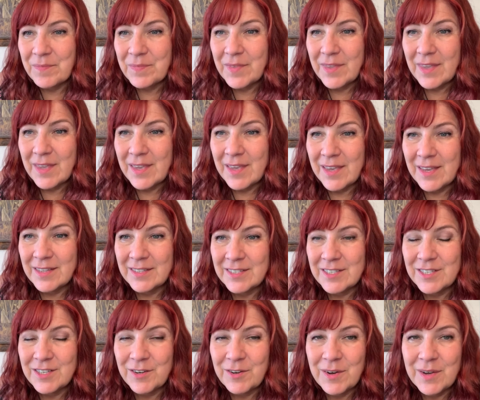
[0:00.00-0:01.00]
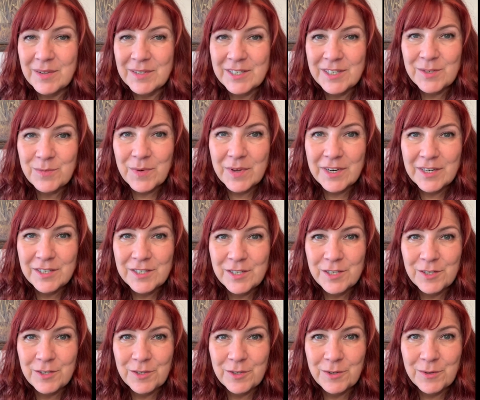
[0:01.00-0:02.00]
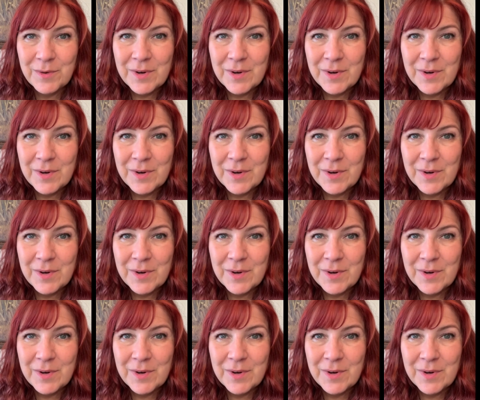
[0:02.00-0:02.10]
And so I just wanted to